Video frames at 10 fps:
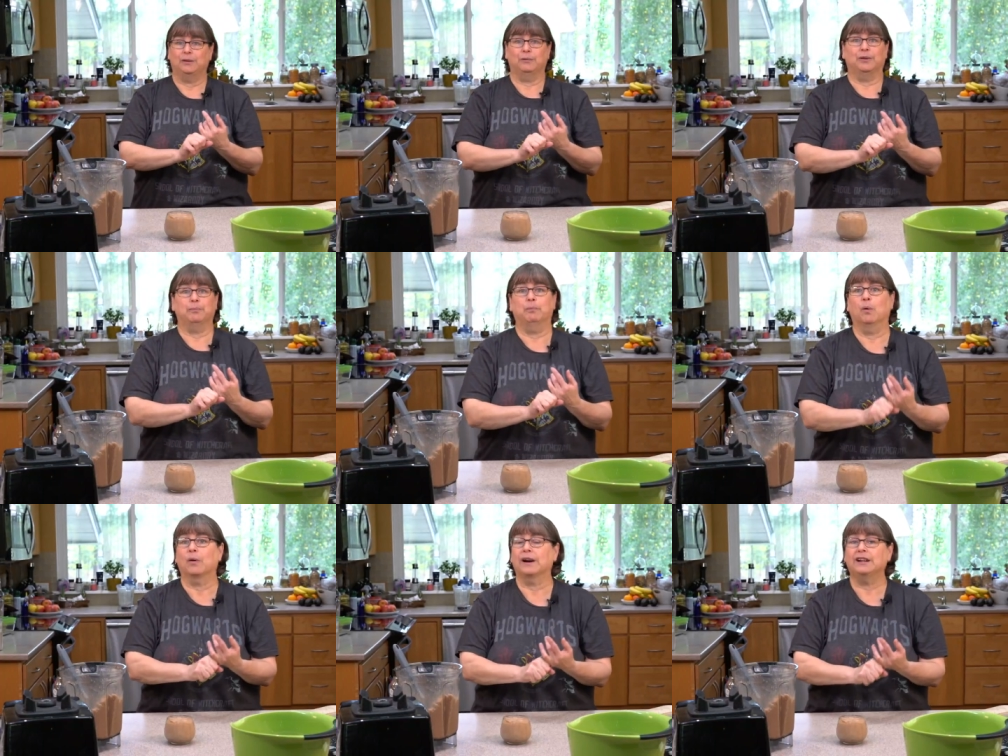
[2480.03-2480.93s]
with
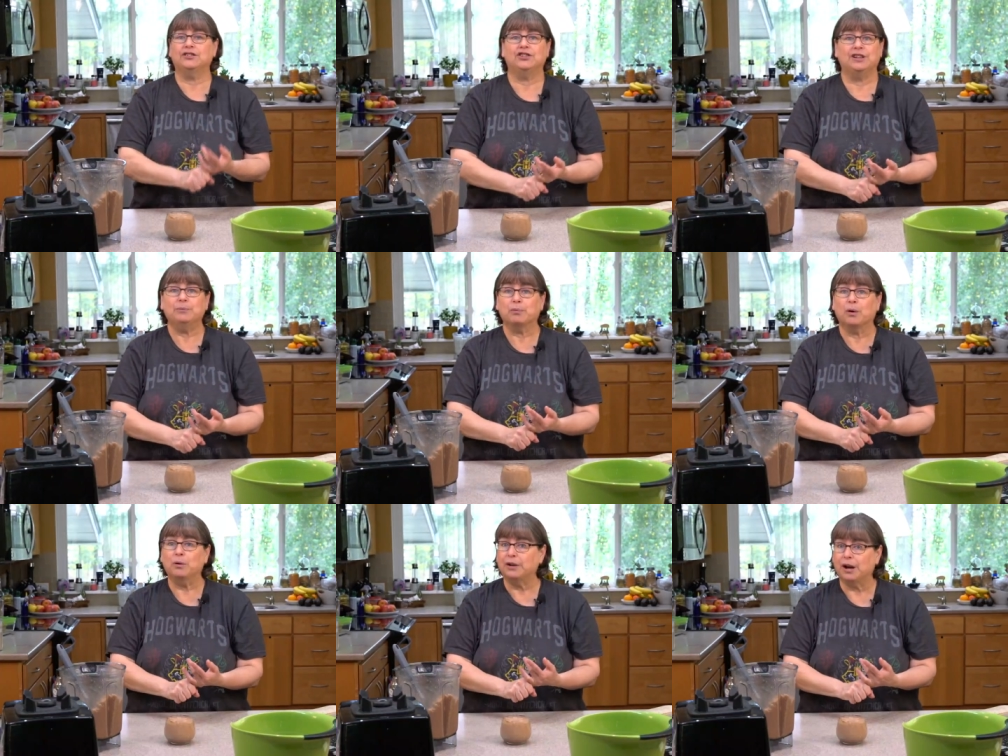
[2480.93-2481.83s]
boring, cheap
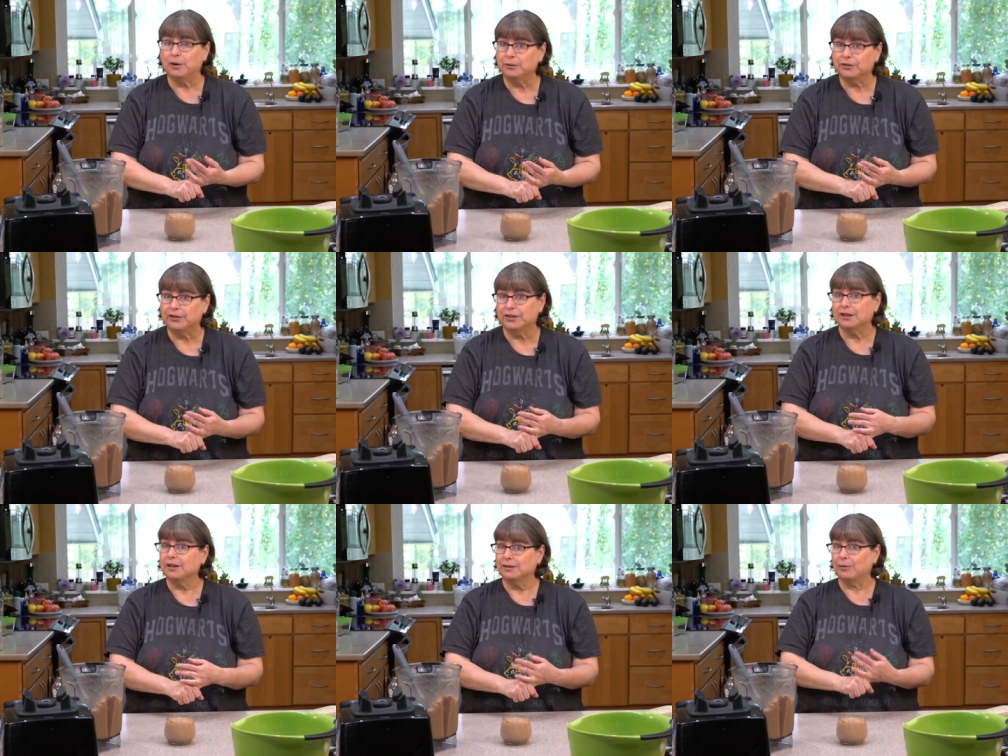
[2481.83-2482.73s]
rolled oats,
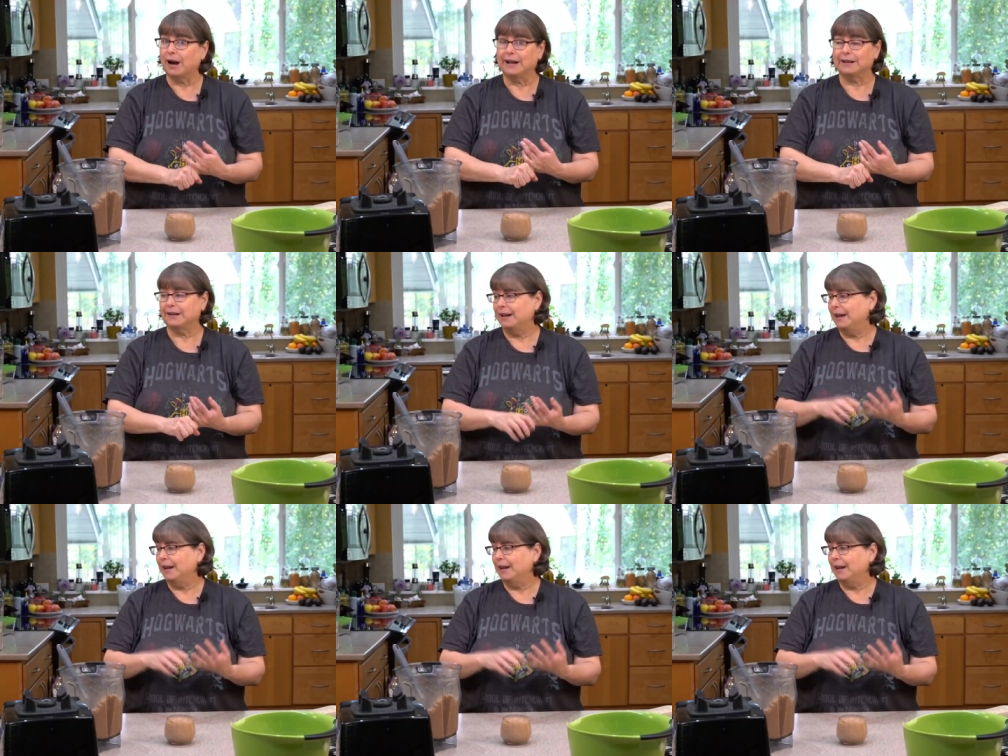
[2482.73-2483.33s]
right?